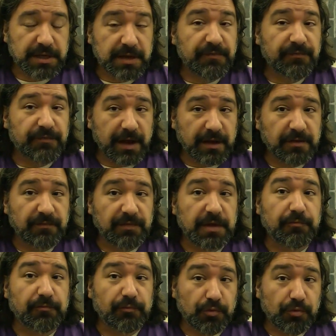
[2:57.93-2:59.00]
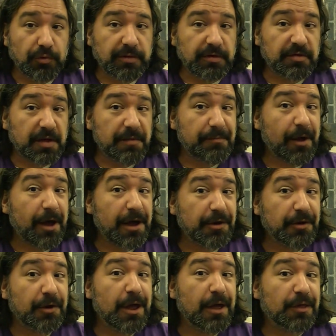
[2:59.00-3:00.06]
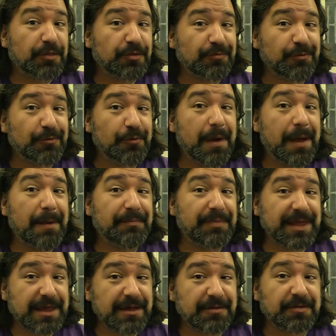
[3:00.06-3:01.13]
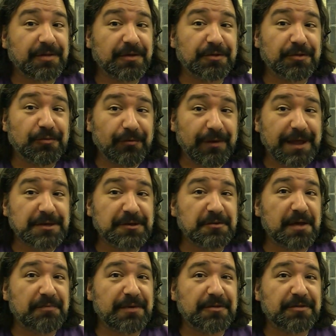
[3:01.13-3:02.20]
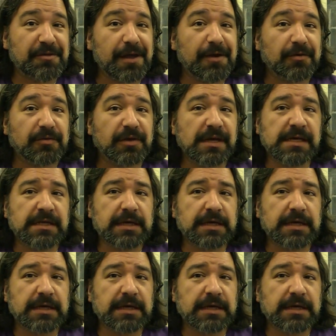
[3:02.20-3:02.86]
He effectively ruled his empire through peace, as strange as that may sound.